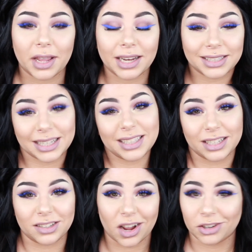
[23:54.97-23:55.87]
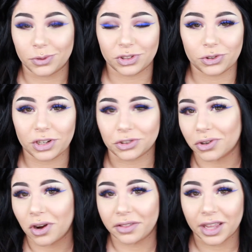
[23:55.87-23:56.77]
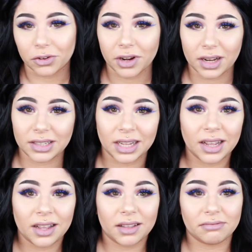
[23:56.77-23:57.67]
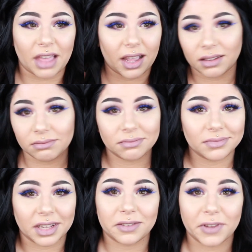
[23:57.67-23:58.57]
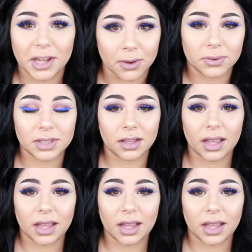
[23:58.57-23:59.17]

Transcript: And it's easy to talk to a stranger on the internet that does videos.